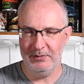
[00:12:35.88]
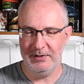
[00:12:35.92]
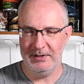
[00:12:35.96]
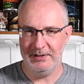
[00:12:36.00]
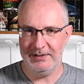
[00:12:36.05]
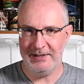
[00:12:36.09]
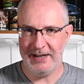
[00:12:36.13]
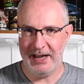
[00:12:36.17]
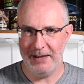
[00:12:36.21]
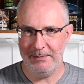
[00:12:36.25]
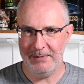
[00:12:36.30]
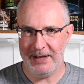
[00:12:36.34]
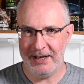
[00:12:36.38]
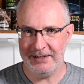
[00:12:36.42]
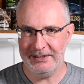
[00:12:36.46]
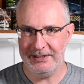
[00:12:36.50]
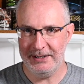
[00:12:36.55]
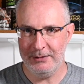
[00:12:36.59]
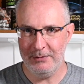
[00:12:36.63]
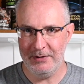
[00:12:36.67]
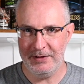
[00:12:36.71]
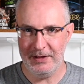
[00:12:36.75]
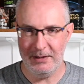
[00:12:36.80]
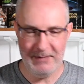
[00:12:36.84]
tap at
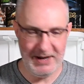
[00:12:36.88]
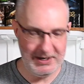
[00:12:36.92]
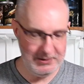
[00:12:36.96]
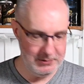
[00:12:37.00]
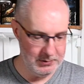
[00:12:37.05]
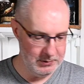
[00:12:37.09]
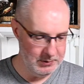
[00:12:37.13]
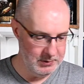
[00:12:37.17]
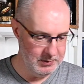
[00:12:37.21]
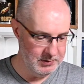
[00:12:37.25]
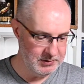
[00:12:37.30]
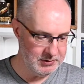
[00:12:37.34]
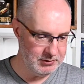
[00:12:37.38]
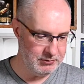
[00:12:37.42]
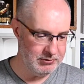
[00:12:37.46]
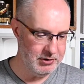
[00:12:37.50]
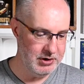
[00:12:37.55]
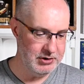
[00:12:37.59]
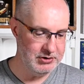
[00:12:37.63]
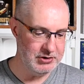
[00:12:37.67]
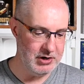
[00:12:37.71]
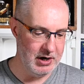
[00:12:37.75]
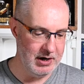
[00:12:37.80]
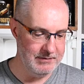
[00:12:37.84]
it with a metal
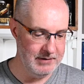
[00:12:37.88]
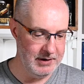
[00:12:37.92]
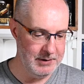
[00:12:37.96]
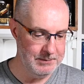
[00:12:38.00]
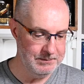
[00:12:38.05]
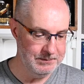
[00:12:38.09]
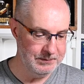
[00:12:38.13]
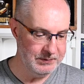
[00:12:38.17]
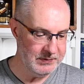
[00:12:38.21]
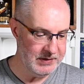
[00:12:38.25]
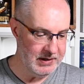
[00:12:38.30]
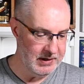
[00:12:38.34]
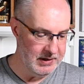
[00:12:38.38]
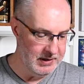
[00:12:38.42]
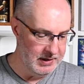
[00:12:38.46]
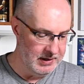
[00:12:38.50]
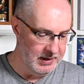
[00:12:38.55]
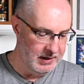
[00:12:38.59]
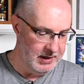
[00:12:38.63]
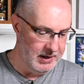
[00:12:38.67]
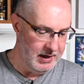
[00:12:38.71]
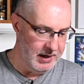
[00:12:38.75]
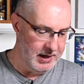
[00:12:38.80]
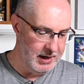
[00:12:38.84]
screwdriver.
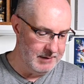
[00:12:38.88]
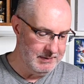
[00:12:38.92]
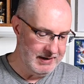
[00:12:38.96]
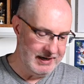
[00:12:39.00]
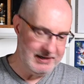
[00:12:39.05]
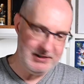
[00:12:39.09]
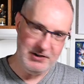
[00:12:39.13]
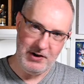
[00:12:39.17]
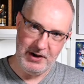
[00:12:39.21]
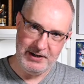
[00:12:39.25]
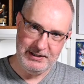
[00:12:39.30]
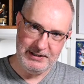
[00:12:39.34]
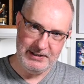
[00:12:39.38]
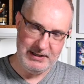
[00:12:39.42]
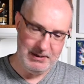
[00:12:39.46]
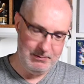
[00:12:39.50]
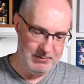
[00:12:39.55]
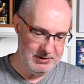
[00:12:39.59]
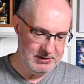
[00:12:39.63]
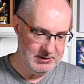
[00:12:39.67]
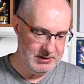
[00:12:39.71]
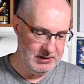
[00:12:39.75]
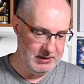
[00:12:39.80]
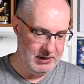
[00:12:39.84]
Igniter
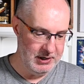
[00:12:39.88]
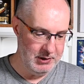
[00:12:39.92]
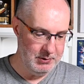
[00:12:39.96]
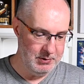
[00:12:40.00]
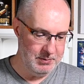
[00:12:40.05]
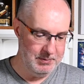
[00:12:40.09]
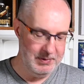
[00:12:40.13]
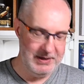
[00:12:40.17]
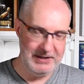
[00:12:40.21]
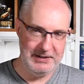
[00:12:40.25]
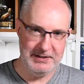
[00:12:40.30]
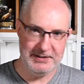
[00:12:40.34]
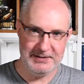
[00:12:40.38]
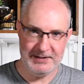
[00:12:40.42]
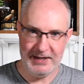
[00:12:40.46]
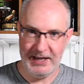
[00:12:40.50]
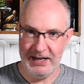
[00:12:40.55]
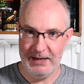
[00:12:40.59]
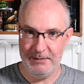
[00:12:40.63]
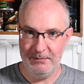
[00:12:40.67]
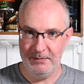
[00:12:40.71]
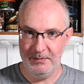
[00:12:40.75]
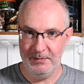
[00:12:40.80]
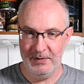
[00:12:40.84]
number 2 would be the
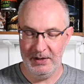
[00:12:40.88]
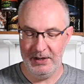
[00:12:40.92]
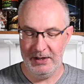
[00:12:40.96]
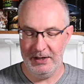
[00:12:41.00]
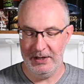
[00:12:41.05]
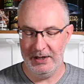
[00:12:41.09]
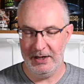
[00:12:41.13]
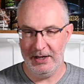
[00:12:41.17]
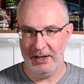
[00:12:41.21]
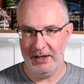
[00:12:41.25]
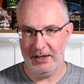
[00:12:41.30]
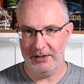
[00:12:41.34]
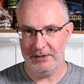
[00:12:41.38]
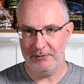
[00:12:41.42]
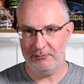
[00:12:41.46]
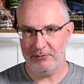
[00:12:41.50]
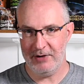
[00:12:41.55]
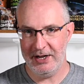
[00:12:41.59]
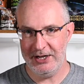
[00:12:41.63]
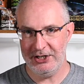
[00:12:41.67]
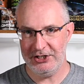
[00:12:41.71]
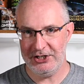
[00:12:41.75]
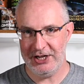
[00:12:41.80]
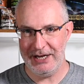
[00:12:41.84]
same
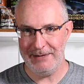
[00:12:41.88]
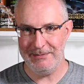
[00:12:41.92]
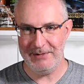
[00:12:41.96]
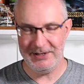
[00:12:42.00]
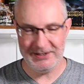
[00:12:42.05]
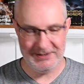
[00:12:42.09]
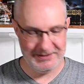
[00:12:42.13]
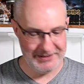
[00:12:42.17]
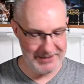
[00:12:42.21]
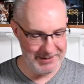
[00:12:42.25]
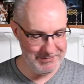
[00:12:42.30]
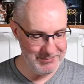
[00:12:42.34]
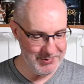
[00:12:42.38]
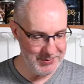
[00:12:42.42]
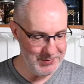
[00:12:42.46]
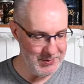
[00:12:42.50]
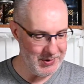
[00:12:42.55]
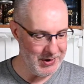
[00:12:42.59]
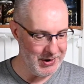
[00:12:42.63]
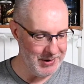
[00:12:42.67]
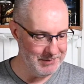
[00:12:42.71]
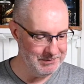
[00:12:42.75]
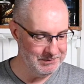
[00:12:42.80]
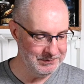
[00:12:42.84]
regime as number
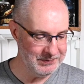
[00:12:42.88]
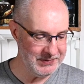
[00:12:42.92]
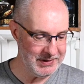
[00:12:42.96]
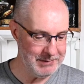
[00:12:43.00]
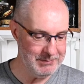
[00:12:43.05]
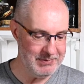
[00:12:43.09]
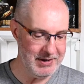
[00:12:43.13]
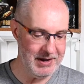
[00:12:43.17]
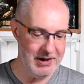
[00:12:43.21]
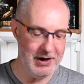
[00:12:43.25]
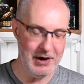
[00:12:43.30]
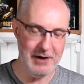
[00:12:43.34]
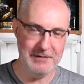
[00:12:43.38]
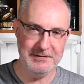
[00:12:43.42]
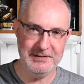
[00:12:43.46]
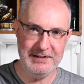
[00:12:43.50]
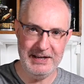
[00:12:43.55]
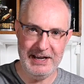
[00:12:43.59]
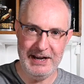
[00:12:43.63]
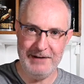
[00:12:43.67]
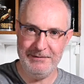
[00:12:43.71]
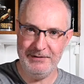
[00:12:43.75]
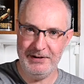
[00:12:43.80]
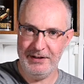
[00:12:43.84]
1, but after
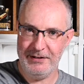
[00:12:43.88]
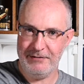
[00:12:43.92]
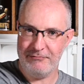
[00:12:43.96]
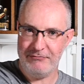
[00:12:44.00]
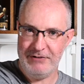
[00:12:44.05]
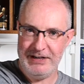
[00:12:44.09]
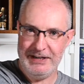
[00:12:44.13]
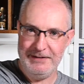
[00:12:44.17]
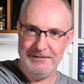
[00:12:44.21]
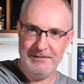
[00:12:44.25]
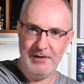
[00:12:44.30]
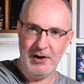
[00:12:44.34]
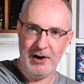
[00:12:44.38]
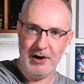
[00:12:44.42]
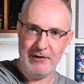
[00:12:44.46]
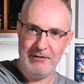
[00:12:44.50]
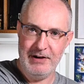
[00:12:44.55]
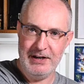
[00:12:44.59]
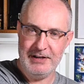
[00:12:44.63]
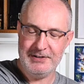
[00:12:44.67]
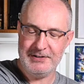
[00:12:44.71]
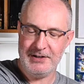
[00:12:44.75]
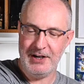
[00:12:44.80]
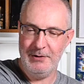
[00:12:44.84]
every 3
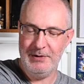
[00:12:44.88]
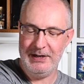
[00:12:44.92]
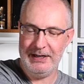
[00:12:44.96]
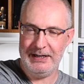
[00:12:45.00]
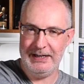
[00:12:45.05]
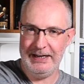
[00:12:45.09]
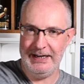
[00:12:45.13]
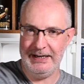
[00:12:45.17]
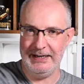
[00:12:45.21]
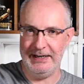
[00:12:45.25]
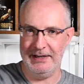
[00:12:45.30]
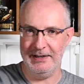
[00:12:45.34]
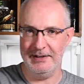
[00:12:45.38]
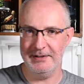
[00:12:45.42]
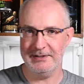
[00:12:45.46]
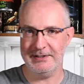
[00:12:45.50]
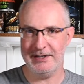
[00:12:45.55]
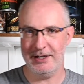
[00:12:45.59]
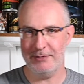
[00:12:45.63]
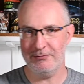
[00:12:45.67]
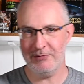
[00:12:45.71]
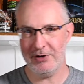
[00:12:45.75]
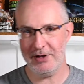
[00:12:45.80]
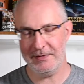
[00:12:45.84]
firings I would clean it.
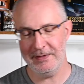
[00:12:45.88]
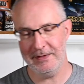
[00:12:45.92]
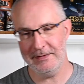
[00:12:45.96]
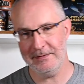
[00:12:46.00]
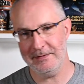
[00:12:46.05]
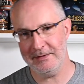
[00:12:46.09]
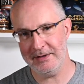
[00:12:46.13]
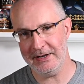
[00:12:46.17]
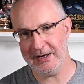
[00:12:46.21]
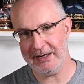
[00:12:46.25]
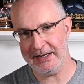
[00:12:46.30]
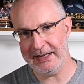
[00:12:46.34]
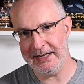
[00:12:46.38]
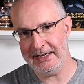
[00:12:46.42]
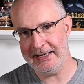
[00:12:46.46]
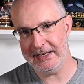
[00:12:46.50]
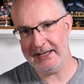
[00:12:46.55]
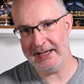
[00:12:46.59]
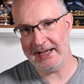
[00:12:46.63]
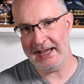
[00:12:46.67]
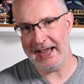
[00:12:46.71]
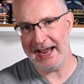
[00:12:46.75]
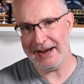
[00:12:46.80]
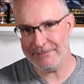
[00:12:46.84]
So rather than clean
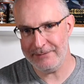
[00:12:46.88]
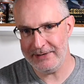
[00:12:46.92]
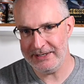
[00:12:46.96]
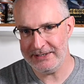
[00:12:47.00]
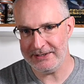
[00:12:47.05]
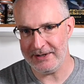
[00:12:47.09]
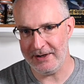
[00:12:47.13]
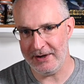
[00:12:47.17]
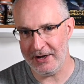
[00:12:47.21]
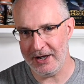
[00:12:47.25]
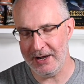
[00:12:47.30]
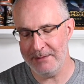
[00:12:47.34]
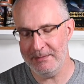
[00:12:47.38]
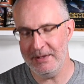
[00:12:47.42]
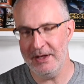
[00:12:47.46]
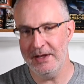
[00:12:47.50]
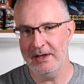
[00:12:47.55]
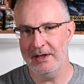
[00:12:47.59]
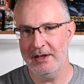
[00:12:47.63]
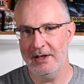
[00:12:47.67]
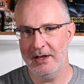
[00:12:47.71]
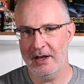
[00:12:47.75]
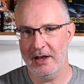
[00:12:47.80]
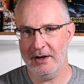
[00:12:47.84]
it every time,
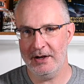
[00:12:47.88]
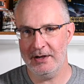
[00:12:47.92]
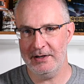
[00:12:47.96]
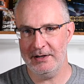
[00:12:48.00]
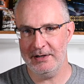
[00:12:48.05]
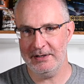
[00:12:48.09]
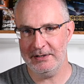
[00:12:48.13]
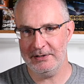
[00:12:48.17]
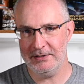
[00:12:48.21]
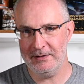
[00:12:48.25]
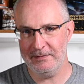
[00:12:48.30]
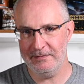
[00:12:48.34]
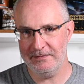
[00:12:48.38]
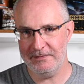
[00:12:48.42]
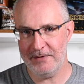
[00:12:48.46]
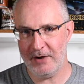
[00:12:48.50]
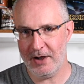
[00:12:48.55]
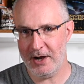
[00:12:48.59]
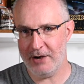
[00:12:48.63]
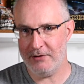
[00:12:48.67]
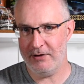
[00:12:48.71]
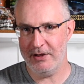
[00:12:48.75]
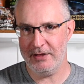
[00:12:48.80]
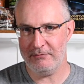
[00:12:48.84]
I'm going to
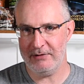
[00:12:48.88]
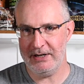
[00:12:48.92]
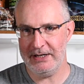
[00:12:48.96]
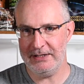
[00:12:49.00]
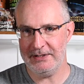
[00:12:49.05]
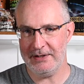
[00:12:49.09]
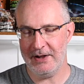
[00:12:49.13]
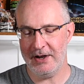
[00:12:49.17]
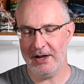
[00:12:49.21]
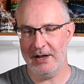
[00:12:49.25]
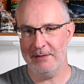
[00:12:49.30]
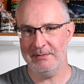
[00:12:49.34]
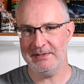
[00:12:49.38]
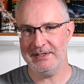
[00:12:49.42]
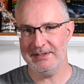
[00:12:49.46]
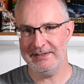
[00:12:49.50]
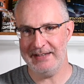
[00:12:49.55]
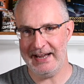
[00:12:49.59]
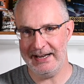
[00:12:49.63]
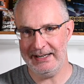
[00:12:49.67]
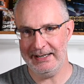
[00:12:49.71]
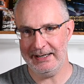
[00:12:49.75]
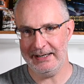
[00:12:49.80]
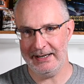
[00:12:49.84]
fire it 3 times,
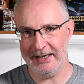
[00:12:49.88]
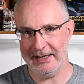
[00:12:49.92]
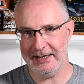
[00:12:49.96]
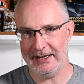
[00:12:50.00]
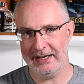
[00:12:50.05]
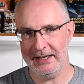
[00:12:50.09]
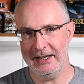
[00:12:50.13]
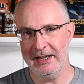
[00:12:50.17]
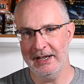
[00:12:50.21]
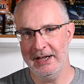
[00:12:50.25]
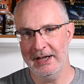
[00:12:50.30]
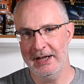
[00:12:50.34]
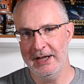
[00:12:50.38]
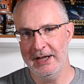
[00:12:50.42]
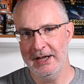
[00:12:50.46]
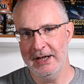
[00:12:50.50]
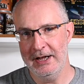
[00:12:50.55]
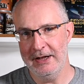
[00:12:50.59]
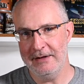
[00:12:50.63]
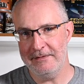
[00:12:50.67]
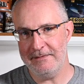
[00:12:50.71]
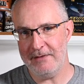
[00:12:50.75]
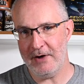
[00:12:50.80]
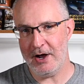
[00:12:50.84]
then clean it,
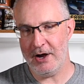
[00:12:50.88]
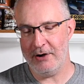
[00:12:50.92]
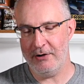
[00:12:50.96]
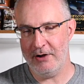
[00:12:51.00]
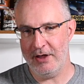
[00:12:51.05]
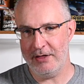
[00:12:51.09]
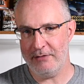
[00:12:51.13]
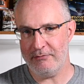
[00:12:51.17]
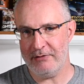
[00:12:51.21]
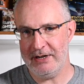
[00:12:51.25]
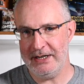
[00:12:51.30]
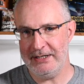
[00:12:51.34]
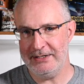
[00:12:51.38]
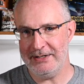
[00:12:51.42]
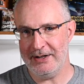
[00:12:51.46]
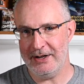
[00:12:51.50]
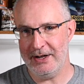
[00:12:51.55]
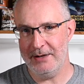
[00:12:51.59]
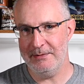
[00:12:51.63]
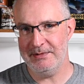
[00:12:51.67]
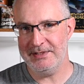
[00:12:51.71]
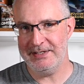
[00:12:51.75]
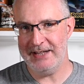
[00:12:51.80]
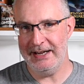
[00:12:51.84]
fire it 3
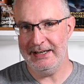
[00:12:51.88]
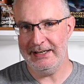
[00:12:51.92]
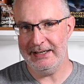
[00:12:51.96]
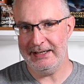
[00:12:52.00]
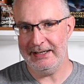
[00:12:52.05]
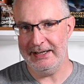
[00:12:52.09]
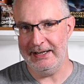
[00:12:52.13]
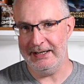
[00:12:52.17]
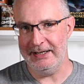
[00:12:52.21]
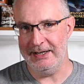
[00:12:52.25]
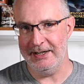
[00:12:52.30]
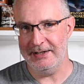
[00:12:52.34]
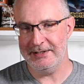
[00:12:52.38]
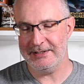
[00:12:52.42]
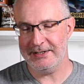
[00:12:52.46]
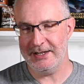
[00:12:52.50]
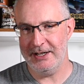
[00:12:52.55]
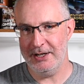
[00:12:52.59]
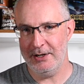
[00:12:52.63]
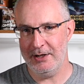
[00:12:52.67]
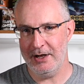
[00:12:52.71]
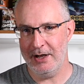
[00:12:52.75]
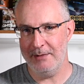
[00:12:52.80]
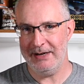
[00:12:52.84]
times, then clean it.
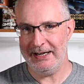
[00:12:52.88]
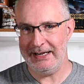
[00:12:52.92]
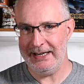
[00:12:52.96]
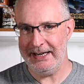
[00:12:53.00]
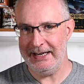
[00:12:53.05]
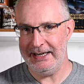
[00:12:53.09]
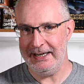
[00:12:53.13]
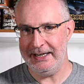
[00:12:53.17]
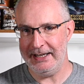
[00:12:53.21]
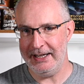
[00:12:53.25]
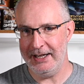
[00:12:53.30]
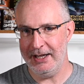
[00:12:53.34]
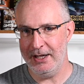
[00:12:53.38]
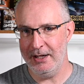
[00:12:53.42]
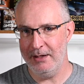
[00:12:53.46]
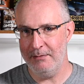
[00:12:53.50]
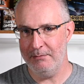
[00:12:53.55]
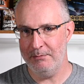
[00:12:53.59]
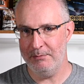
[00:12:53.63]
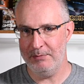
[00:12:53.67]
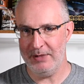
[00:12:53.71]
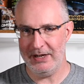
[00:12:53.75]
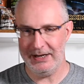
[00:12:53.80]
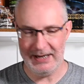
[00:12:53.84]
So I'm cleaning it
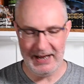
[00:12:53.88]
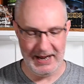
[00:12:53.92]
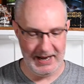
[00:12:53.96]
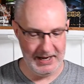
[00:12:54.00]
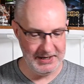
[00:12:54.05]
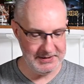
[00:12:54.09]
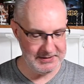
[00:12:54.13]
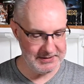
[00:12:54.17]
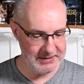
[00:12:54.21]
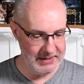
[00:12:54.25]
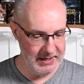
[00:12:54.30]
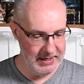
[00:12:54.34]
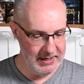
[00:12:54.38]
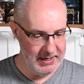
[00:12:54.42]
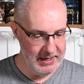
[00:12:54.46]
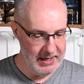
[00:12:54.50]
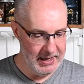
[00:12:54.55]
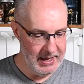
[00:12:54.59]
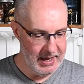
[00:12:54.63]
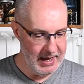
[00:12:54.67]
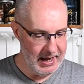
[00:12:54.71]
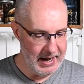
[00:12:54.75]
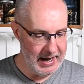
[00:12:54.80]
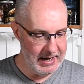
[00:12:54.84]
but less.
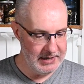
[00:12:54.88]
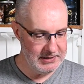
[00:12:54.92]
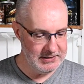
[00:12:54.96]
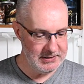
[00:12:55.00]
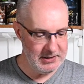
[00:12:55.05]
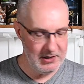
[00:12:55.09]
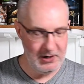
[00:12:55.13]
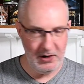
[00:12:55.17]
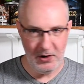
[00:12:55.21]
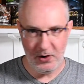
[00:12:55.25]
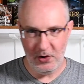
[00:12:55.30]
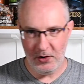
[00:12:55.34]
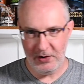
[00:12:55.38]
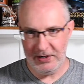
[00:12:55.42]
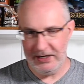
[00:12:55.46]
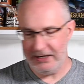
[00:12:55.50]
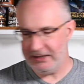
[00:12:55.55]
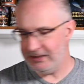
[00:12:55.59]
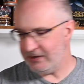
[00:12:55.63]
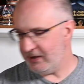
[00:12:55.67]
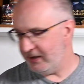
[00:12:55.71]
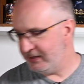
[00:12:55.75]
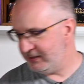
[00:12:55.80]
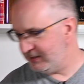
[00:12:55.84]
And on
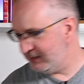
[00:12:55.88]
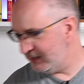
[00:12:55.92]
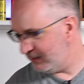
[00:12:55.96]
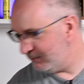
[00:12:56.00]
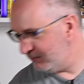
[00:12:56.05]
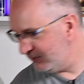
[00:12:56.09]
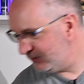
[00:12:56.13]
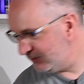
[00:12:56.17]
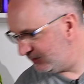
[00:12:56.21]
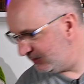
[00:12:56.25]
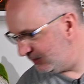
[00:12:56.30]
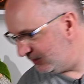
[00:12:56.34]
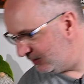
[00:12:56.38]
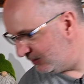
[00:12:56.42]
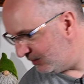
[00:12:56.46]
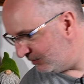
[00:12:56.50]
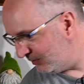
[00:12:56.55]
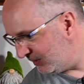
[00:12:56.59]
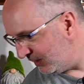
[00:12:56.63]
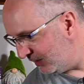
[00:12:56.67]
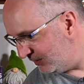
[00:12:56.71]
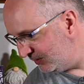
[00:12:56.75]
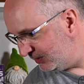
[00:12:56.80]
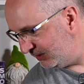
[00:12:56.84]
igniter number 2 I'm
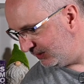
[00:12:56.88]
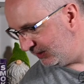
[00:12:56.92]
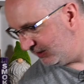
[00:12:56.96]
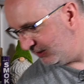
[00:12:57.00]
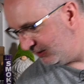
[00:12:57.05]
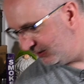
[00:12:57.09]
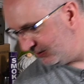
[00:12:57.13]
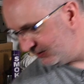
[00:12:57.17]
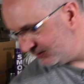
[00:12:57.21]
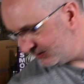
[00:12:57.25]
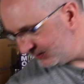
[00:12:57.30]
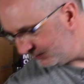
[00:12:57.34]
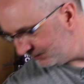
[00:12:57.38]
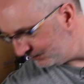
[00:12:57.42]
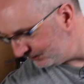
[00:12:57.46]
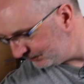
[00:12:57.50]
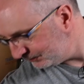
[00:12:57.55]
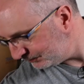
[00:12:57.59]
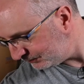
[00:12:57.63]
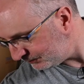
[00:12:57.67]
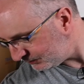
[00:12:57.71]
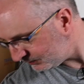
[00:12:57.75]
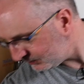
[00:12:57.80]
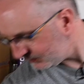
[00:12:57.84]
going to use
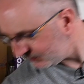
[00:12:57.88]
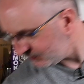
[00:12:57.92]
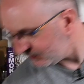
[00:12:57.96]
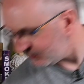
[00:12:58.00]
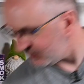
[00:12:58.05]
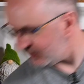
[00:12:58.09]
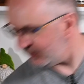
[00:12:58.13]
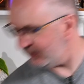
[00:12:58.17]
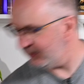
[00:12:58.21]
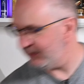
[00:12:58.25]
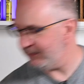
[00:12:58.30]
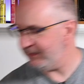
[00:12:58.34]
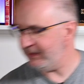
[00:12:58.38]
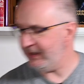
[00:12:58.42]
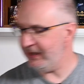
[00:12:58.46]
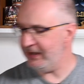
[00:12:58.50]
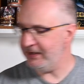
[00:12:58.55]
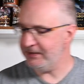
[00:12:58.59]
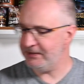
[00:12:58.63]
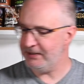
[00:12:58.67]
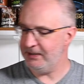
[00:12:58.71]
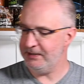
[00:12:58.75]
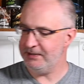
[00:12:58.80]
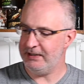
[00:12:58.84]

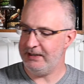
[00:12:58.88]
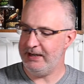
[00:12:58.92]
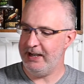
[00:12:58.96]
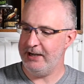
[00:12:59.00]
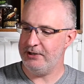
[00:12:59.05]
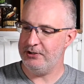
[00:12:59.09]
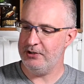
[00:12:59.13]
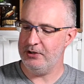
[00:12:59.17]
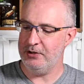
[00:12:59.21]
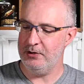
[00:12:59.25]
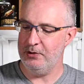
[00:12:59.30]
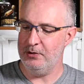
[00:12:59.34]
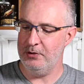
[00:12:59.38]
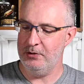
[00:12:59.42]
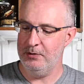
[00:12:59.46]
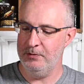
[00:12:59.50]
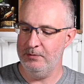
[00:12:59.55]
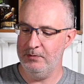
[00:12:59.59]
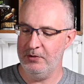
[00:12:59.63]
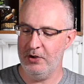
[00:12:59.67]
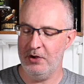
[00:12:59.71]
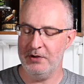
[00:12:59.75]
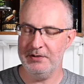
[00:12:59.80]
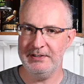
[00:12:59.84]
this. It's electrical
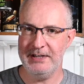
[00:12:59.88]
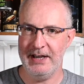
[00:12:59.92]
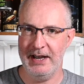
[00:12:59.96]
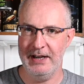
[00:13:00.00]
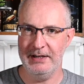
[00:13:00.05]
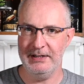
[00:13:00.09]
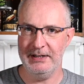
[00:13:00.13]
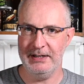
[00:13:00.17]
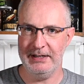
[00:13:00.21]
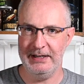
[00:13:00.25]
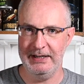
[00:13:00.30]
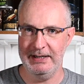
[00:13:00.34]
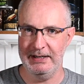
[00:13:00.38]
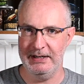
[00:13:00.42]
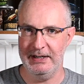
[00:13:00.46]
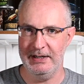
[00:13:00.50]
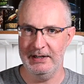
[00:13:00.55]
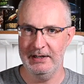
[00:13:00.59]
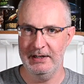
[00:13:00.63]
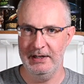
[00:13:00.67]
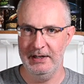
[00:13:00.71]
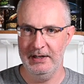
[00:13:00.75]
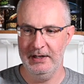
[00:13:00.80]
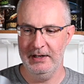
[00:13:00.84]
contact cleaner.
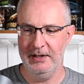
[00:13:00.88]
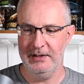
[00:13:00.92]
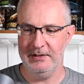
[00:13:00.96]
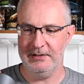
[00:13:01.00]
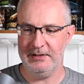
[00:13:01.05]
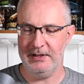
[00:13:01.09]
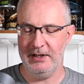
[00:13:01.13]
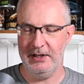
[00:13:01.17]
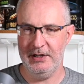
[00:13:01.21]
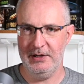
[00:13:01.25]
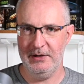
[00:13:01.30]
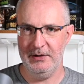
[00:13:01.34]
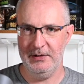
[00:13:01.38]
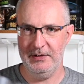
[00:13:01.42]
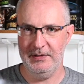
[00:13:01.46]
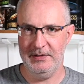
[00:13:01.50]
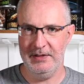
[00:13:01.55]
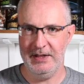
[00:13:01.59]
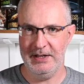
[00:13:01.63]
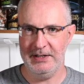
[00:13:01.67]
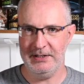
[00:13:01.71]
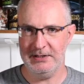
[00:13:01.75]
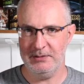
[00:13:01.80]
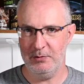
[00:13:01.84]
So
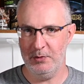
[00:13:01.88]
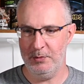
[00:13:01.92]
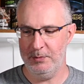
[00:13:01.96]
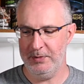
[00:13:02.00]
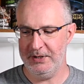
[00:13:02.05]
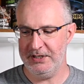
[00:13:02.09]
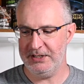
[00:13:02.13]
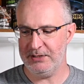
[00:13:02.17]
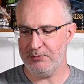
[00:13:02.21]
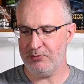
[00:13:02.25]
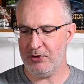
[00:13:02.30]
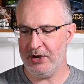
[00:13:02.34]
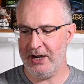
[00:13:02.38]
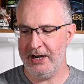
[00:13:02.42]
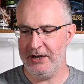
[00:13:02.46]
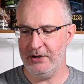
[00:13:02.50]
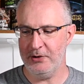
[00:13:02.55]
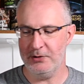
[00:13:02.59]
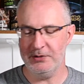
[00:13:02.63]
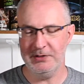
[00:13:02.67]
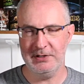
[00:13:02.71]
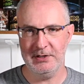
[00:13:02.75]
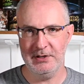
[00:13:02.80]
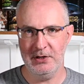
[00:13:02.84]
this would be sprayed
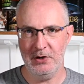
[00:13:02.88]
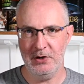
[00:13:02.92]
onto the